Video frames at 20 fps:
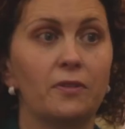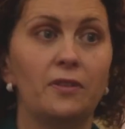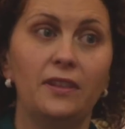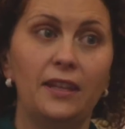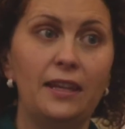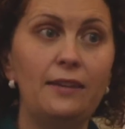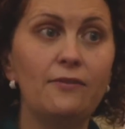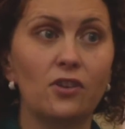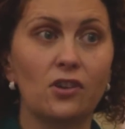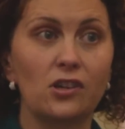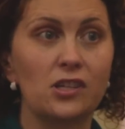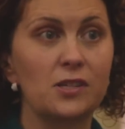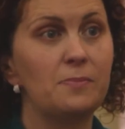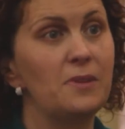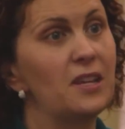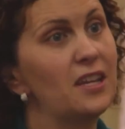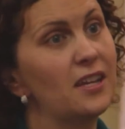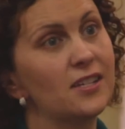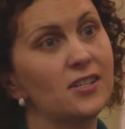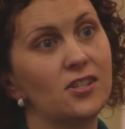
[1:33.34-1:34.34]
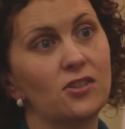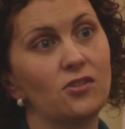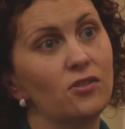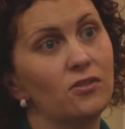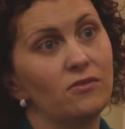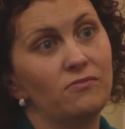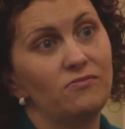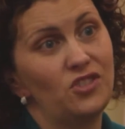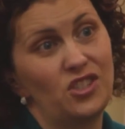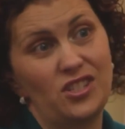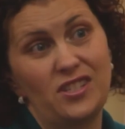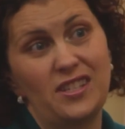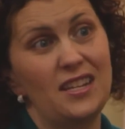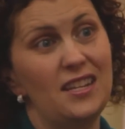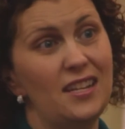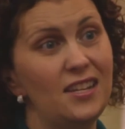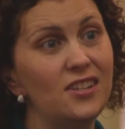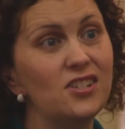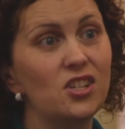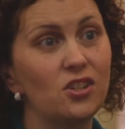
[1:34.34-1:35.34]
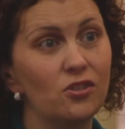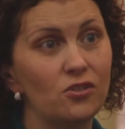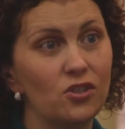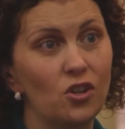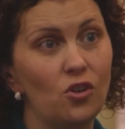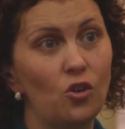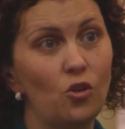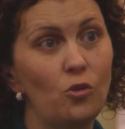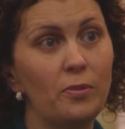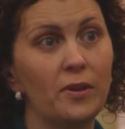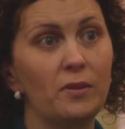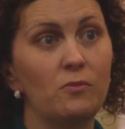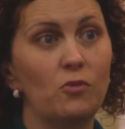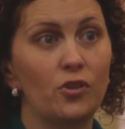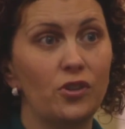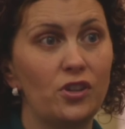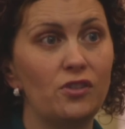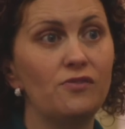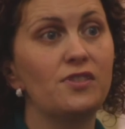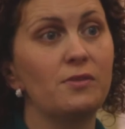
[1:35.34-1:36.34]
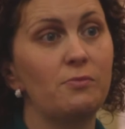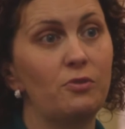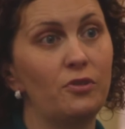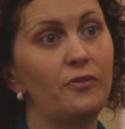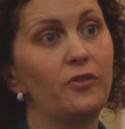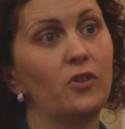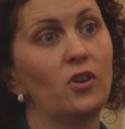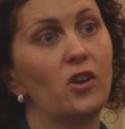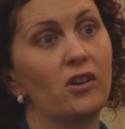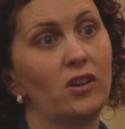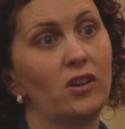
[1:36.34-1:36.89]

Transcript: levers because they're just easier to open, more usable for our